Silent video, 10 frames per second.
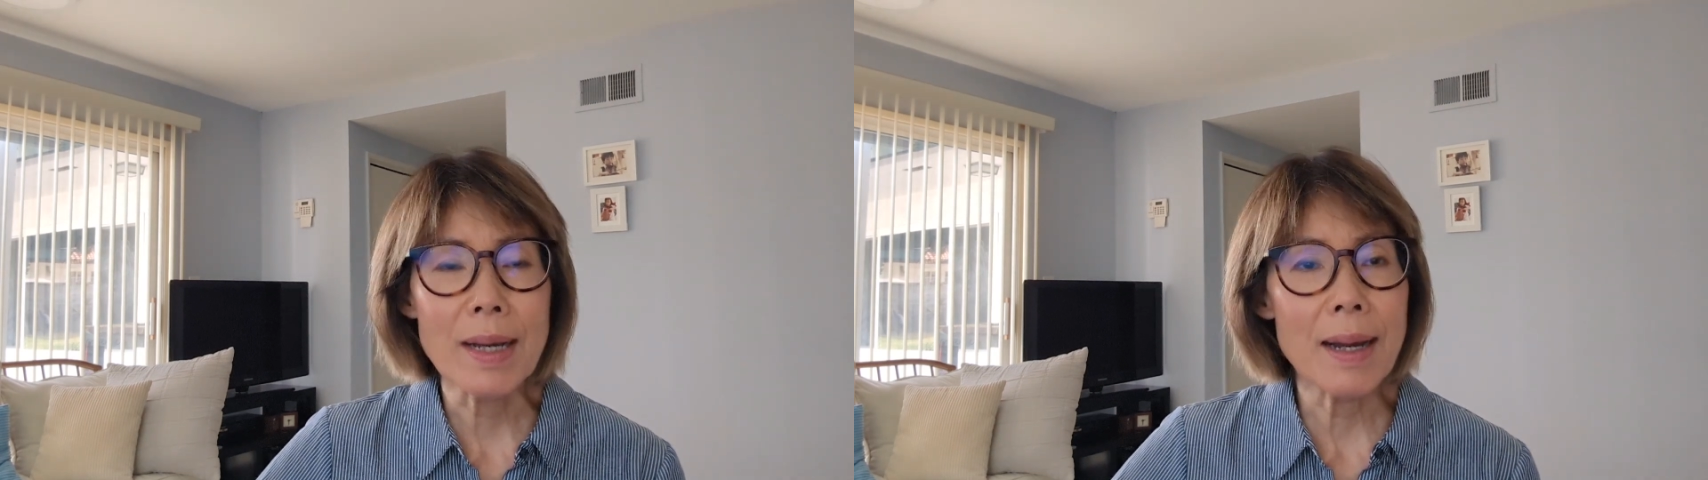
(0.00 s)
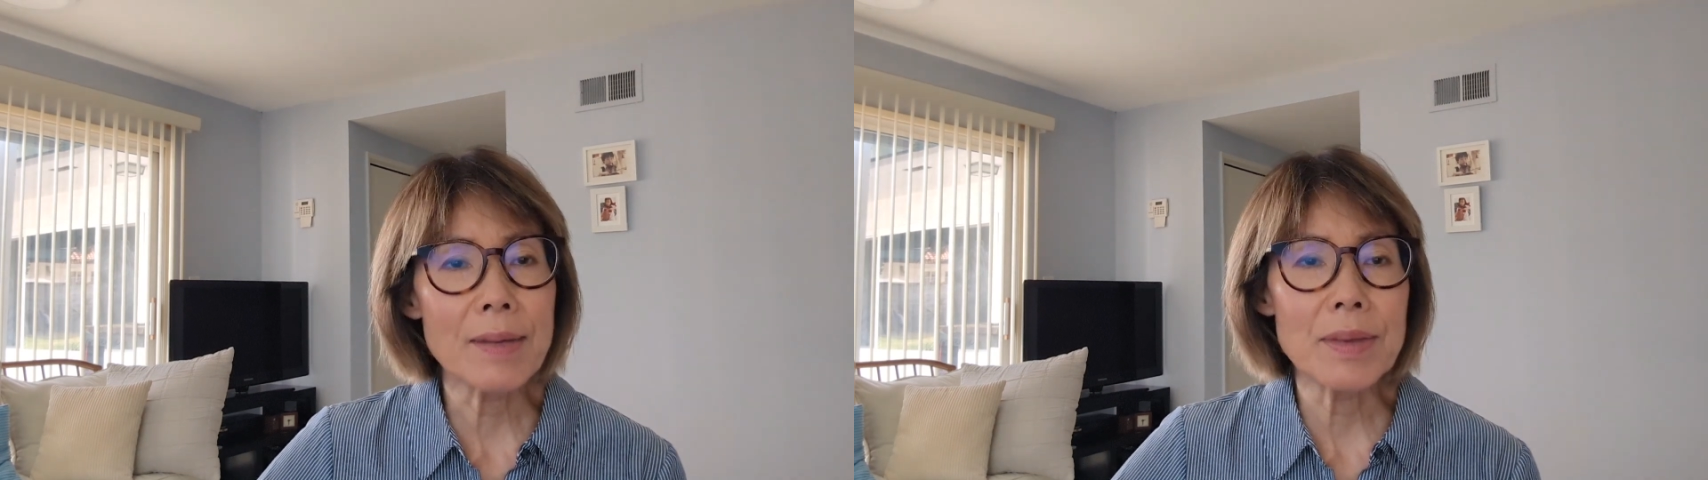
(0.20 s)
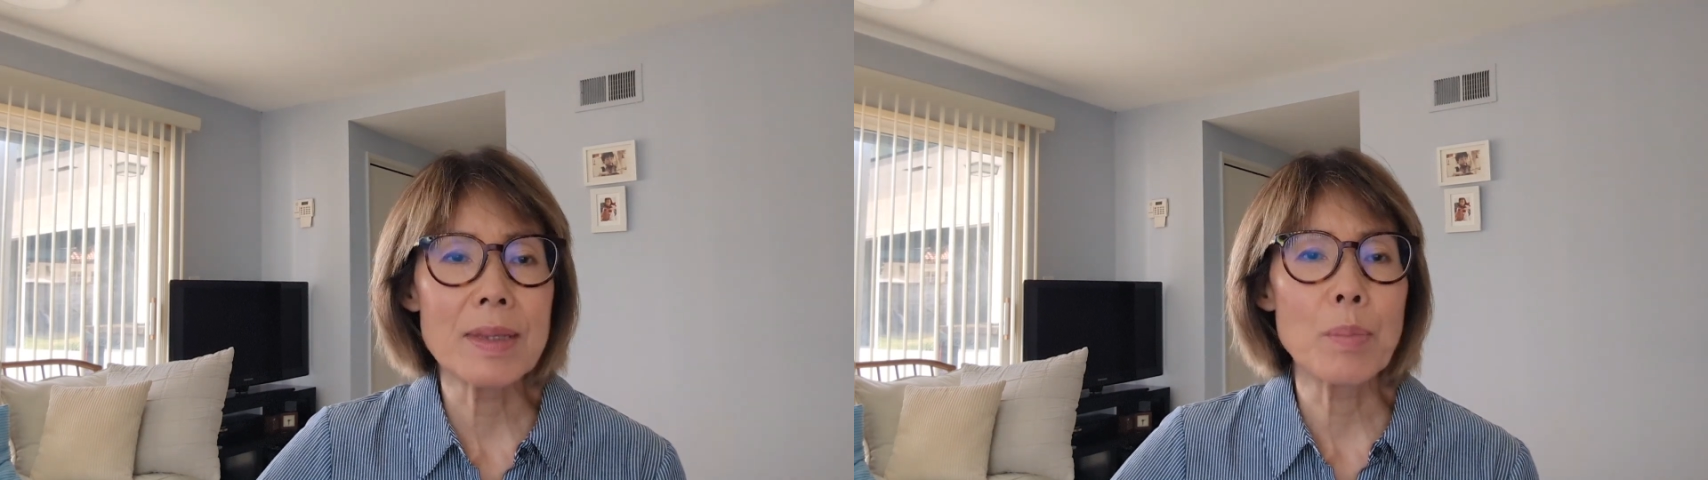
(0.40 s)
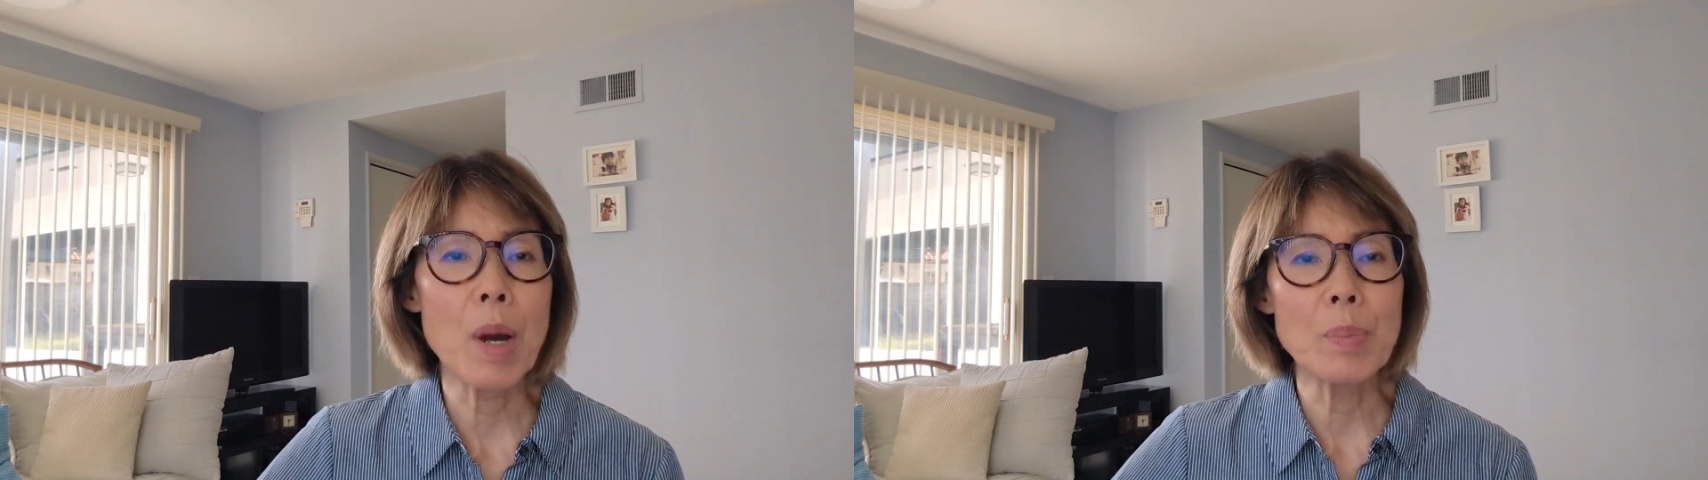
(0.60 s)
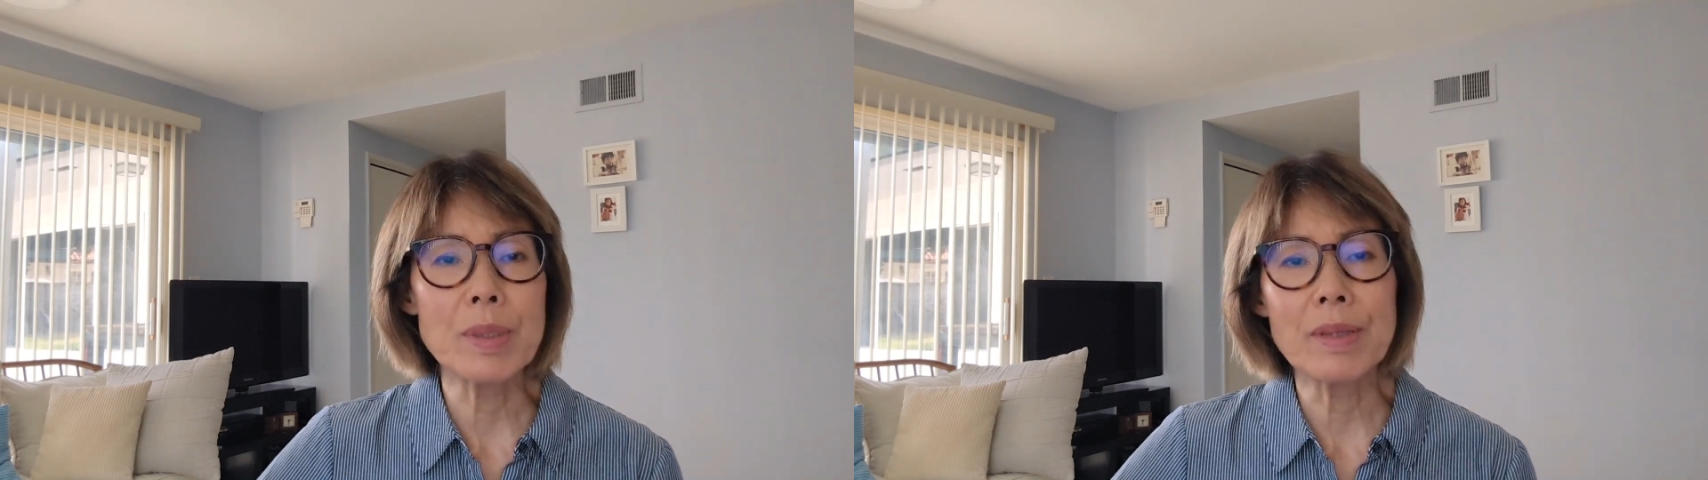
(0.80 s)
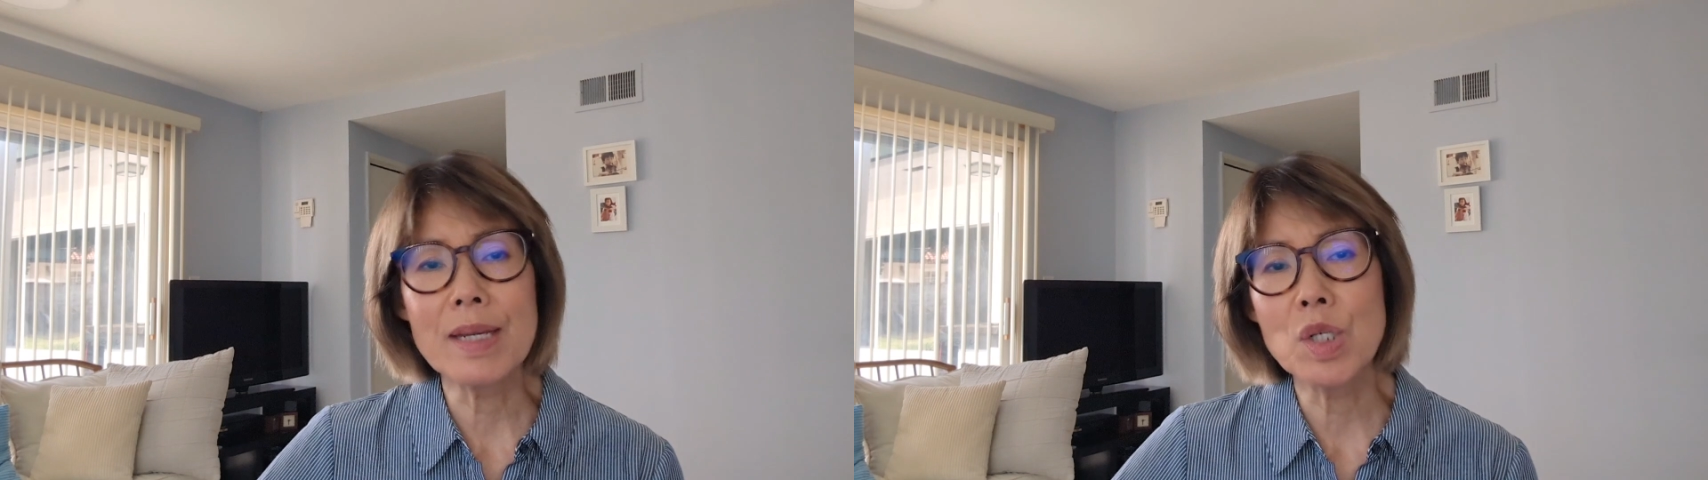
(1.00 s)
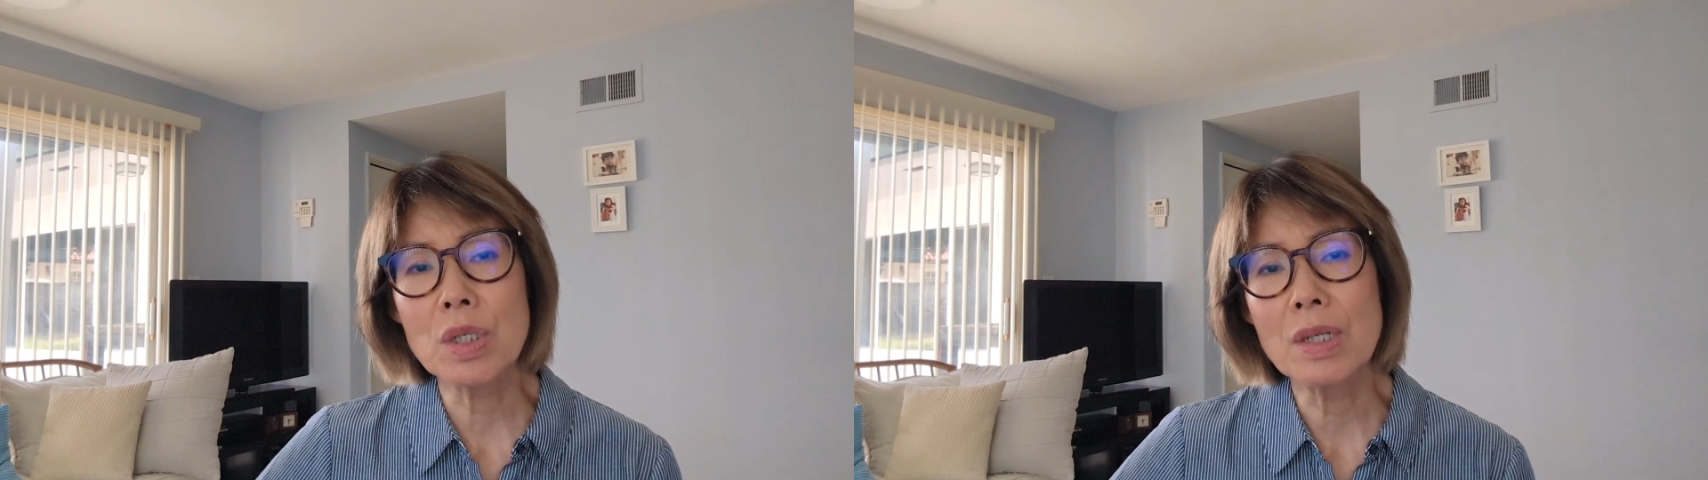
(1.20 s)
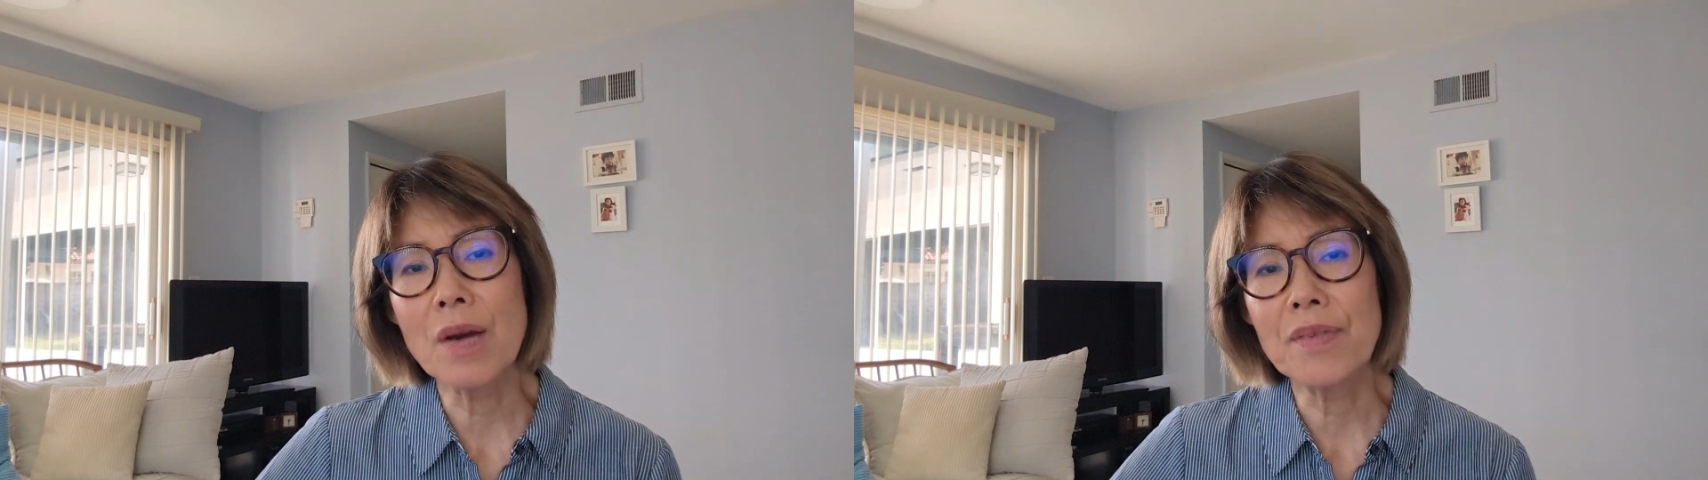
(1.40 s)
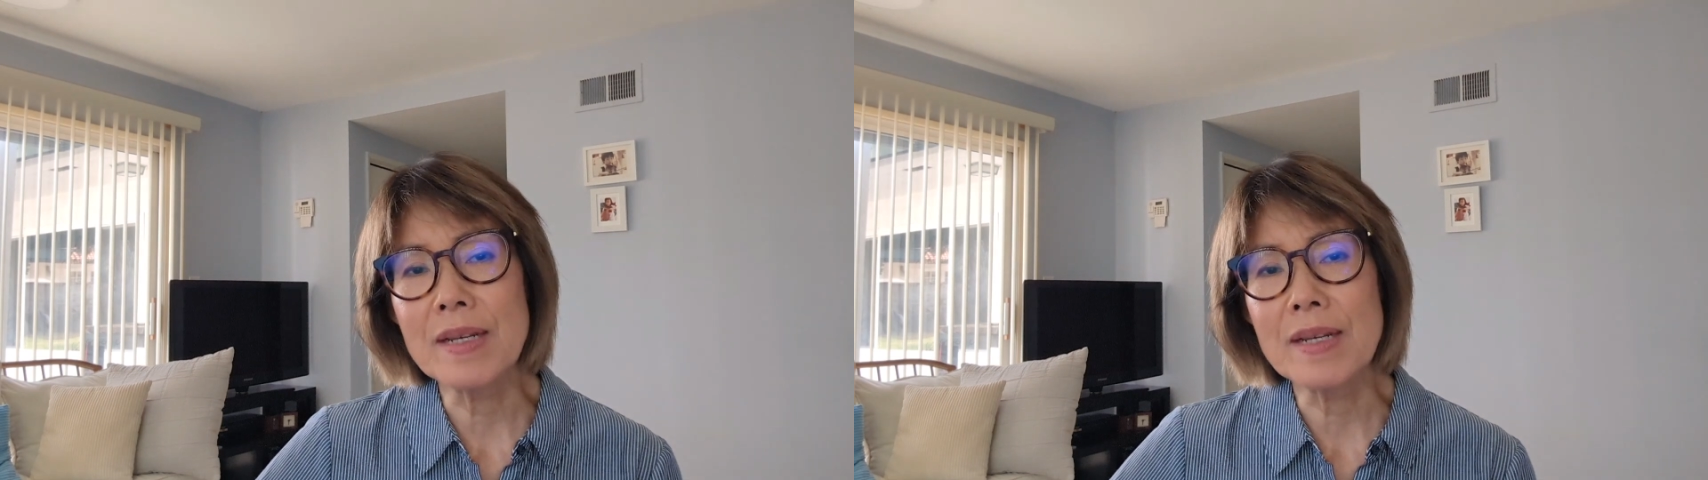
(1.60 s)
cut the population of